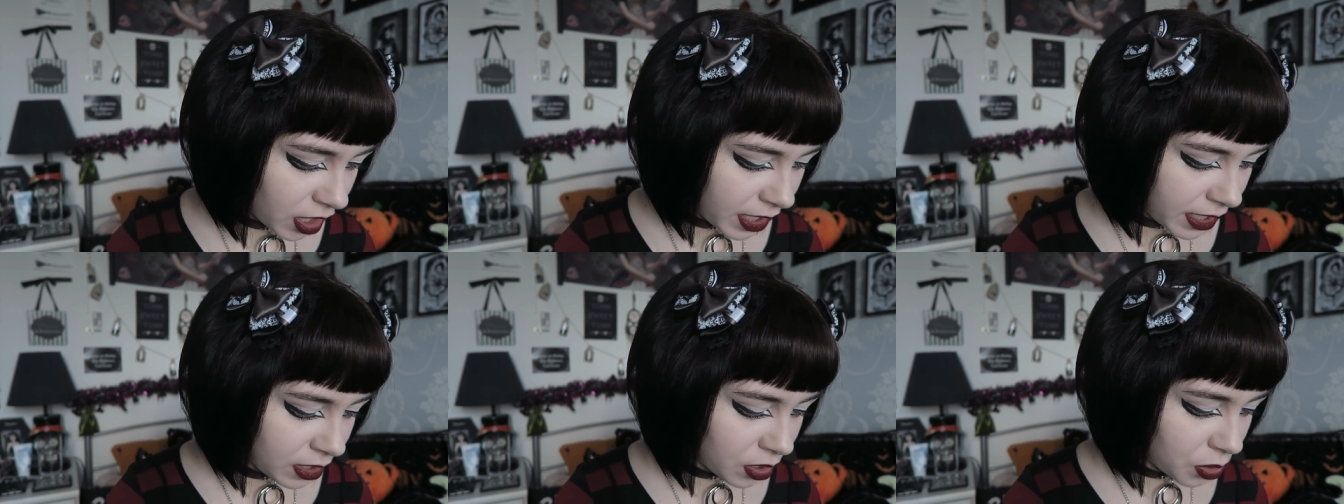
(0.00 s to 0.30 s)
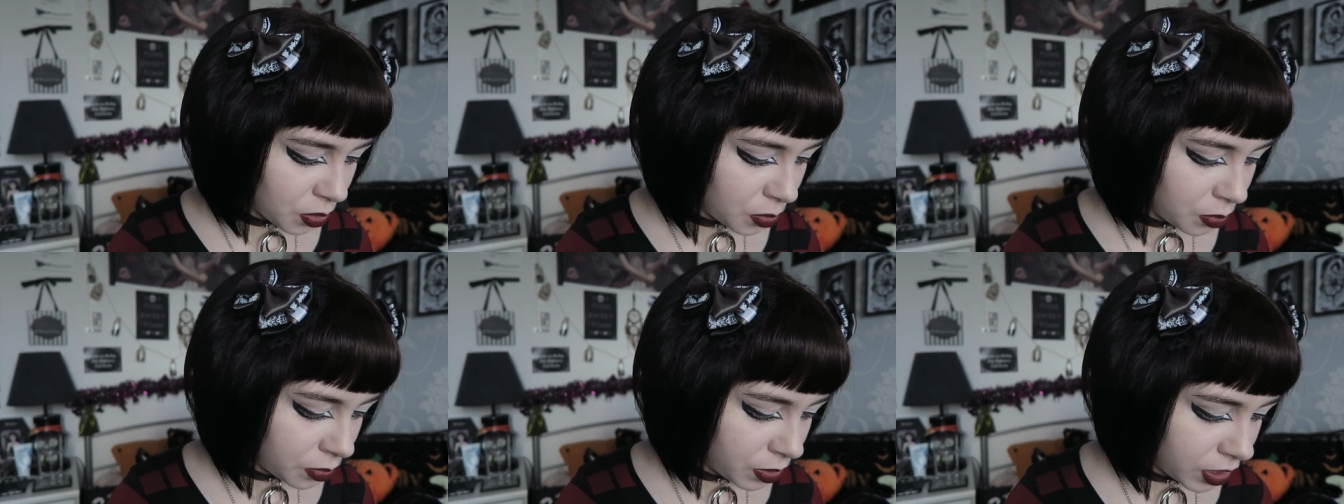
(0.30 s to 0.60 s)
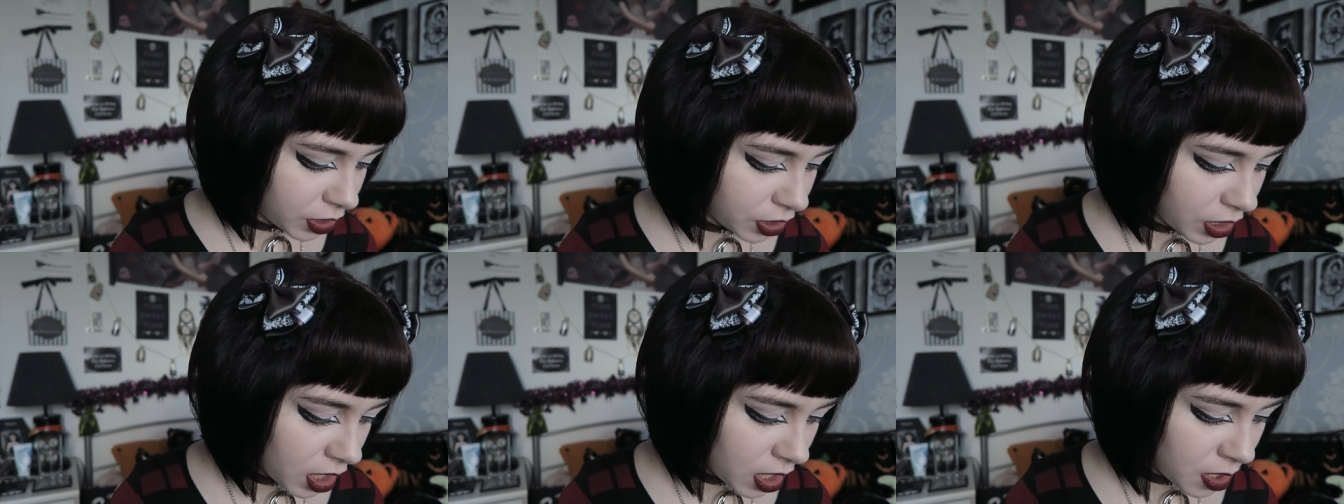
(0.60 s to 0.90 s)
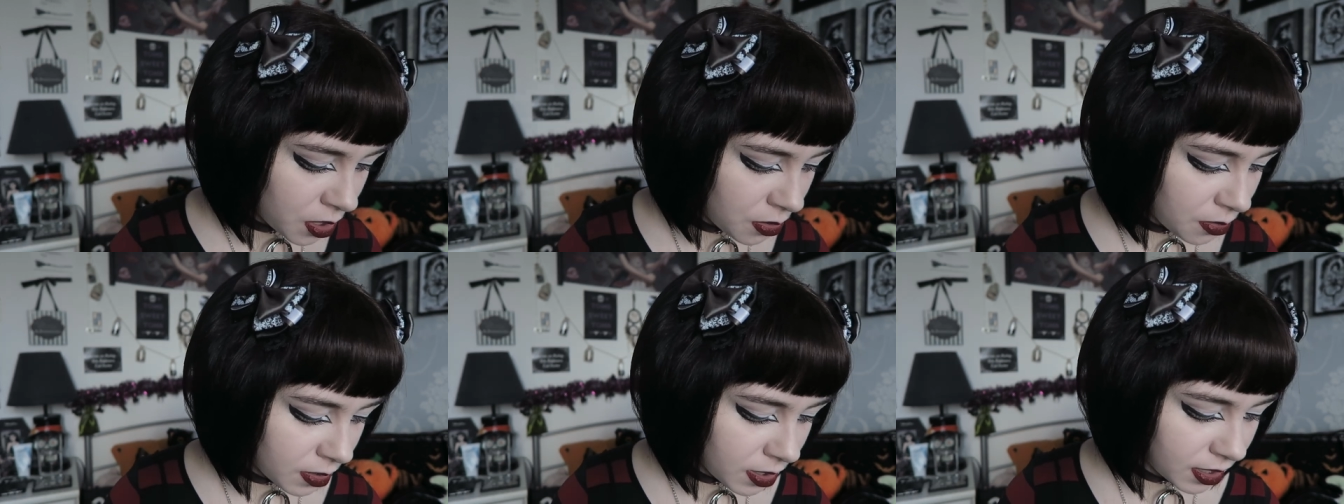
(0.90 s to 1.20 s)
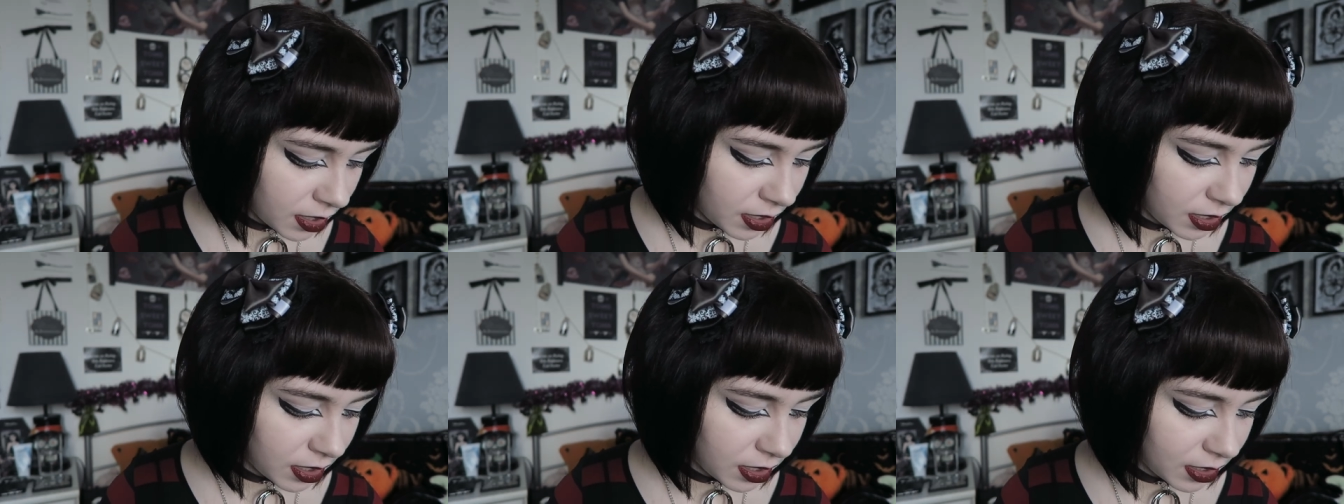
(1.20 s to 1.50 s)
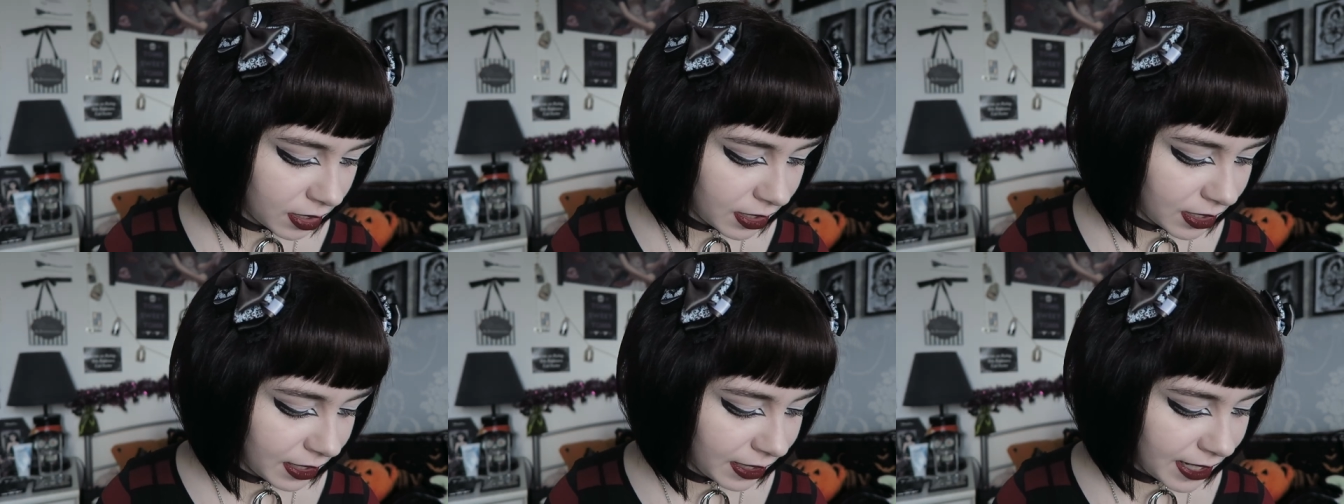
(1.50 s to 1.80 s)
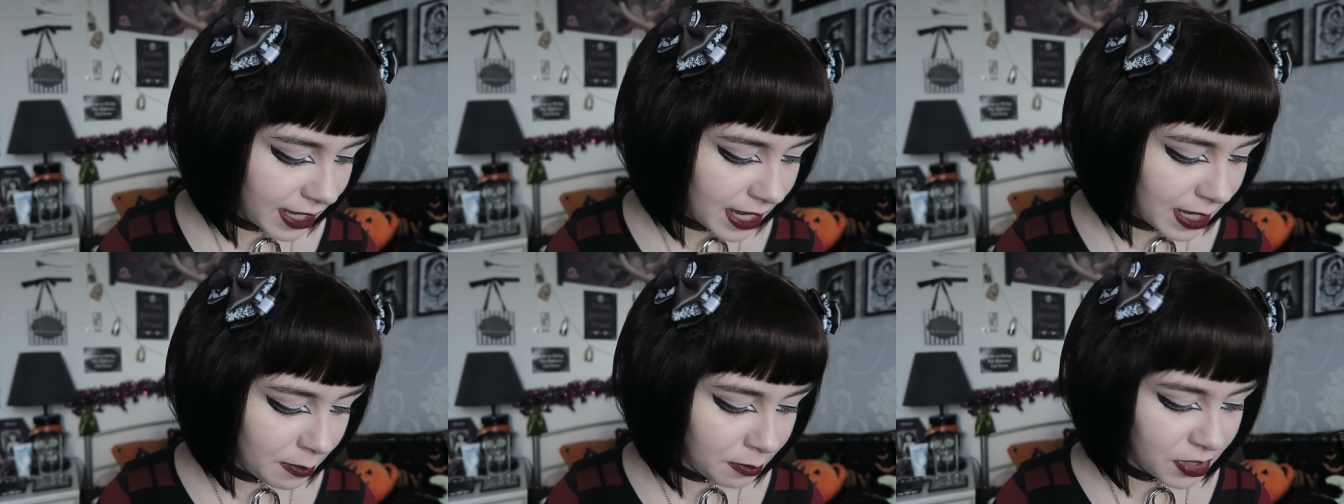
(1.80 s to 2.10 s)
I also
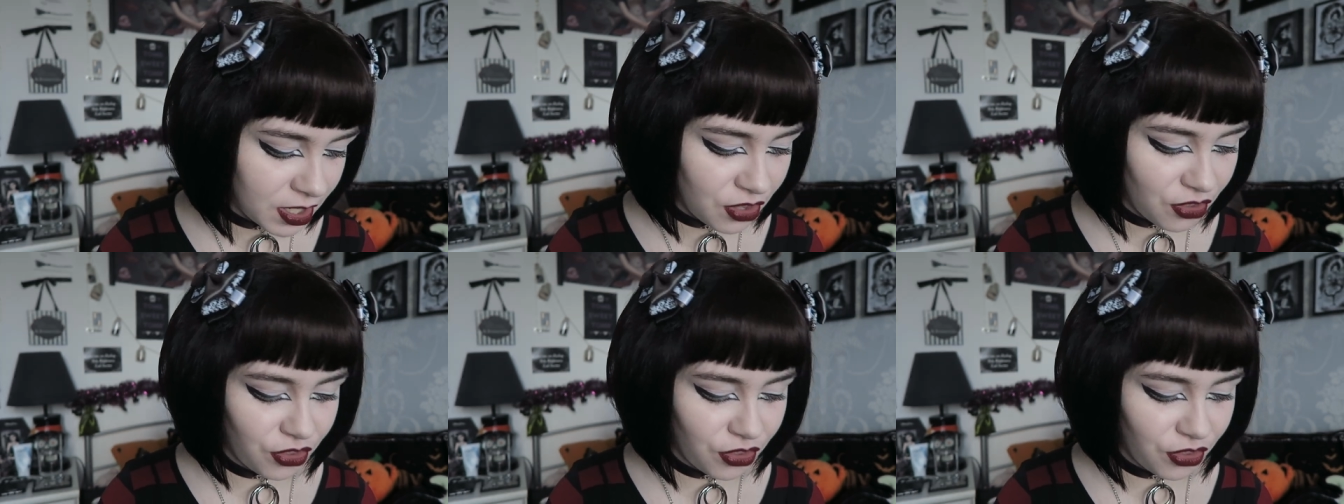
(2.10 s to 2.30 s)
claimed